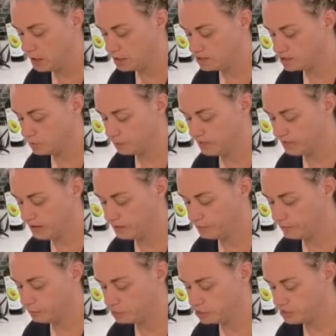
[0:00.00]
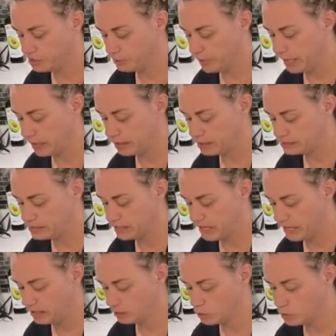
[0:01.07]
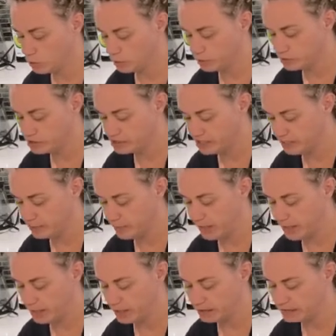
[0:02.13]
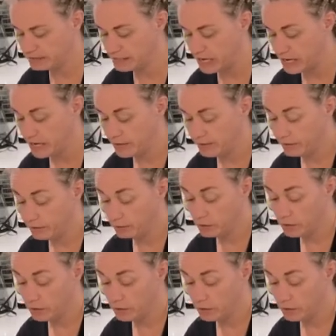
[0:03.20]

So we have full sheet pans and quarter sheet pans. They're